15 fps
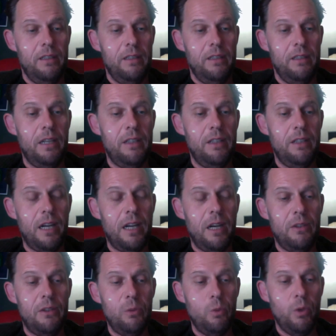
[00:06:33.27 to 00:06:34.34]

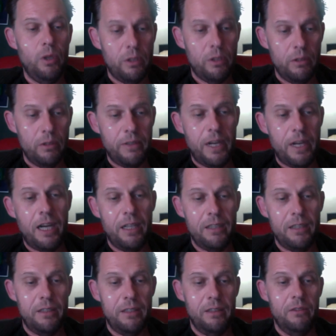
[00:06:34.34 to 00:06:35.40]
the work of
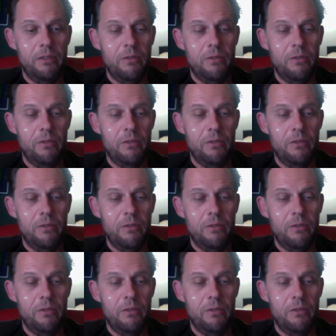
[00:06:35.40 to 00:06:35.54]
art